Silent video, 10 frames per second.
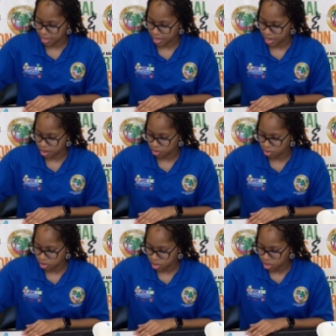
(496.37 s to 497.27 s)
down,
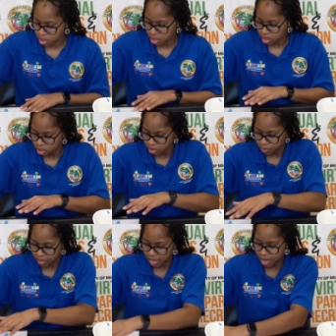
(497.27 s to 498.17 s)

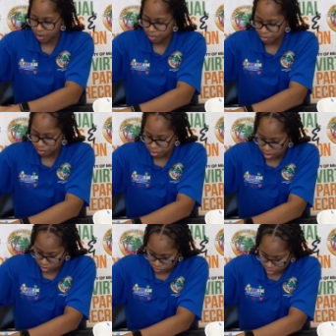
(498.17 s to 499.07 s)
spread it out,
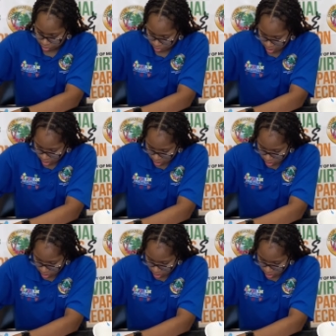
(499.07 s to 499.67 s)
press firmly,